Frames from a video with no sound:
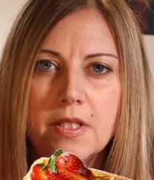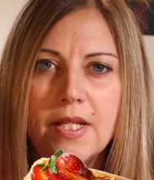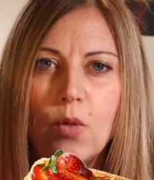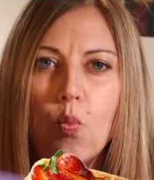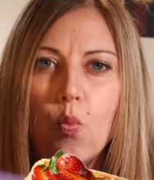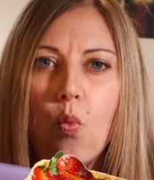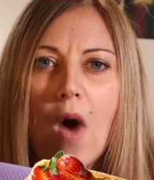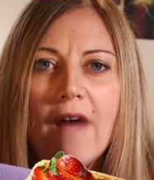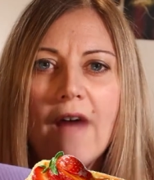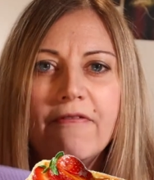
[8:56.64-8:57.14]
like
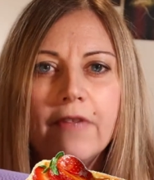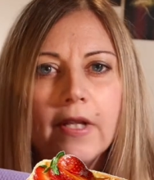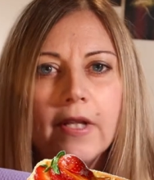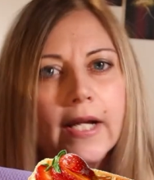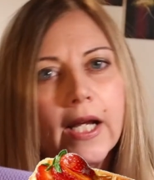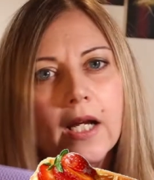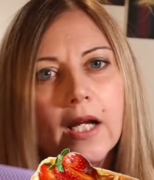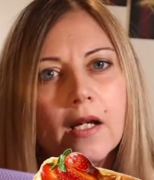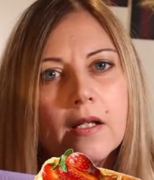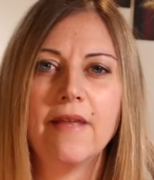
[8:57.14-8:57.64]

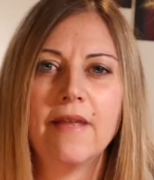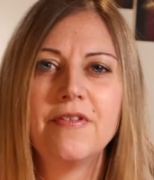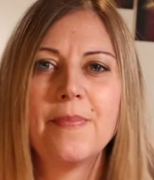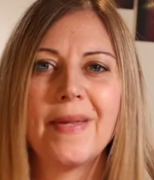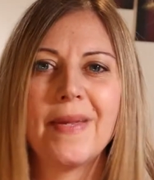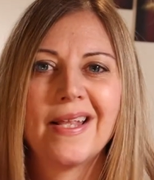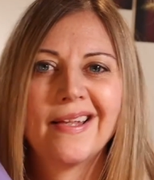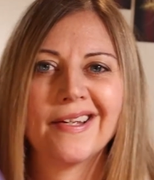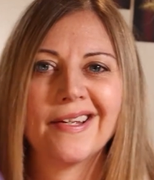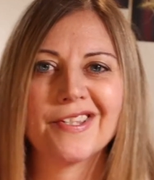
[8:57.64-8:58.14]
waffly. Love to
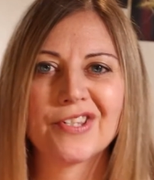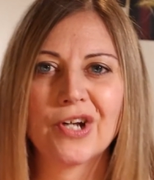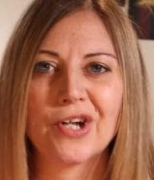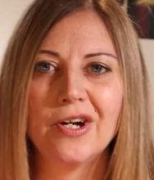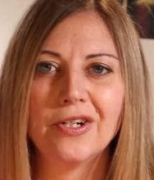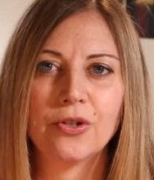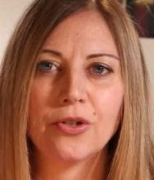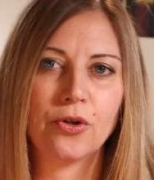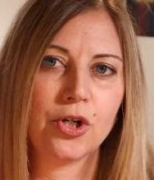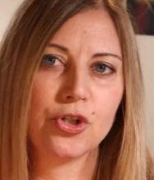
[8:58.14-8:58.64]
make like a
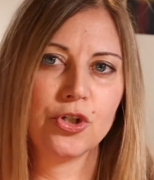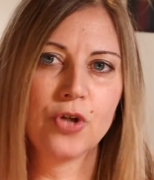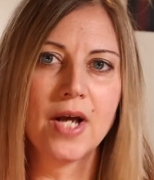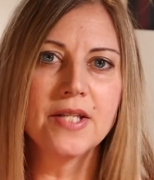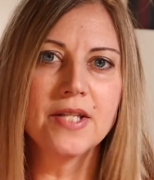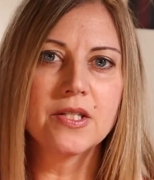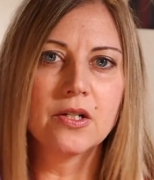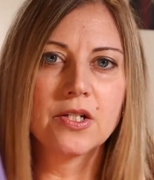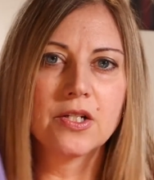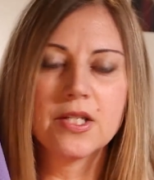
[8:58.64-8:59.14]
skirt or a
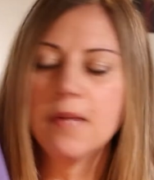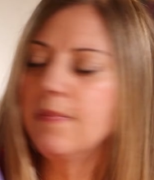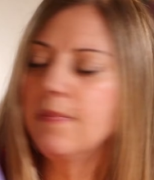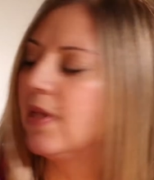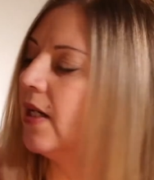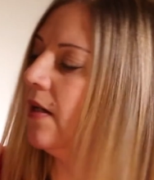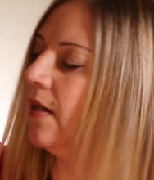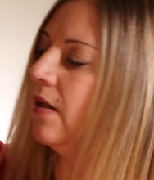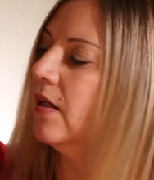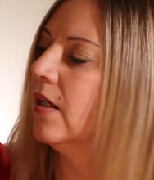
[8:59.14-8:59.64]
dress or
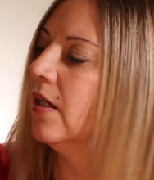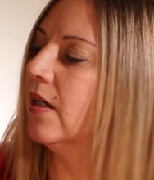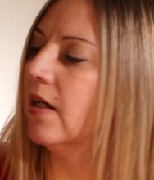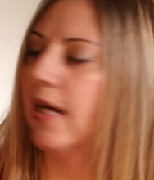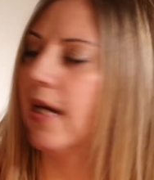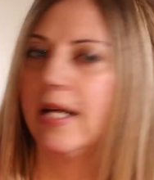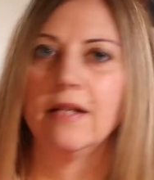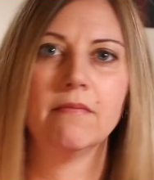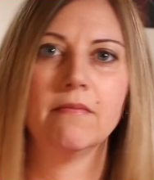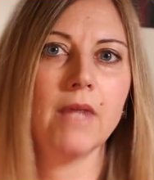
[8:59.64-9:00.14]
something.
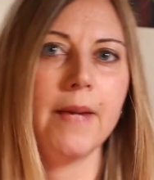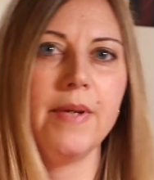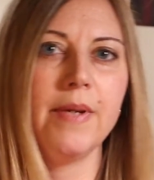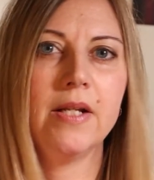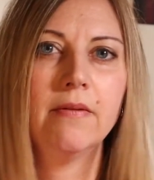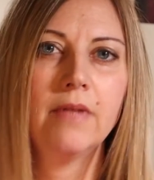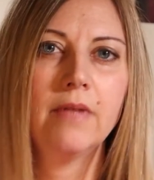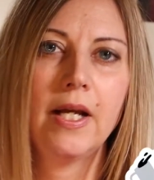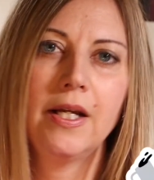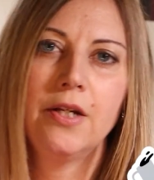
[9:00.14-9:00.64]
And I
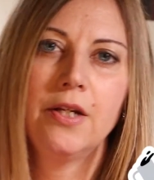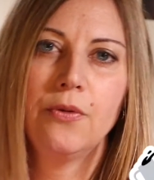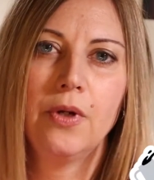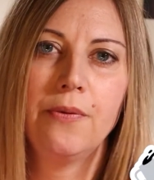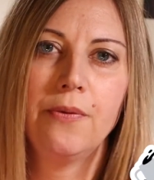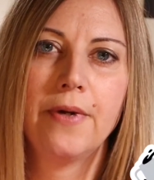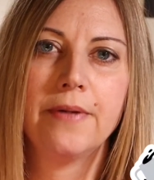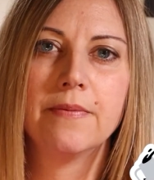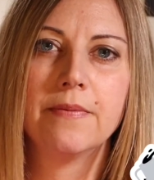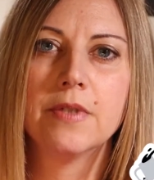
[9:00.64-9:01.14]
mean, I can do what I
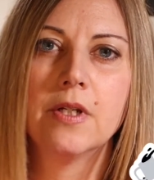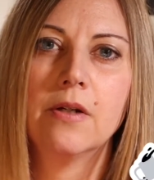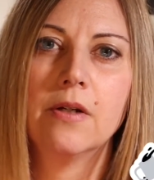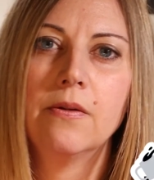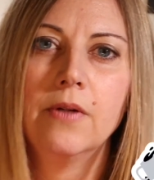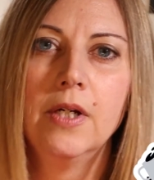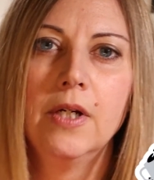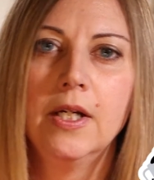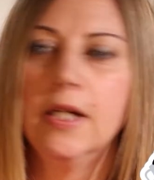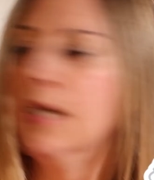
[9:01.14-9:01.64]
want,
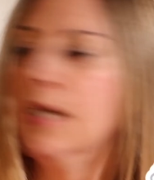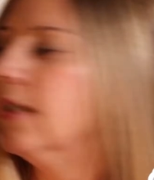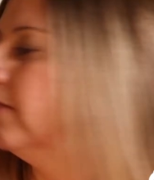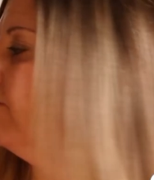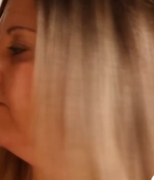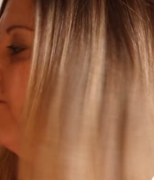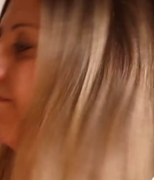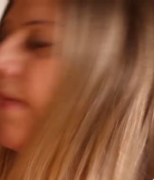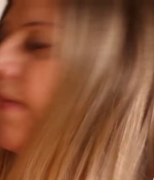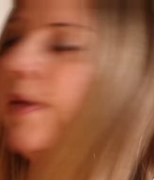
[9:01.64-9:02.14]
so
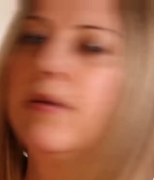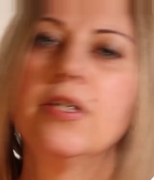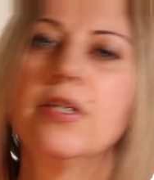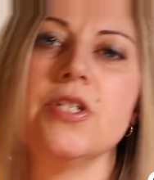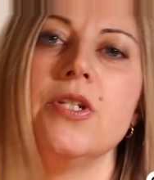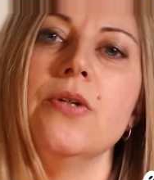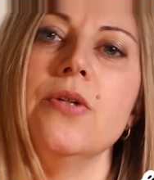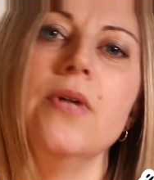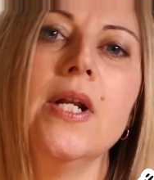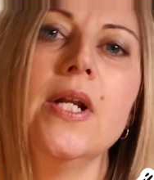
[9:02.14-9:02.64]
maybe I'll just do it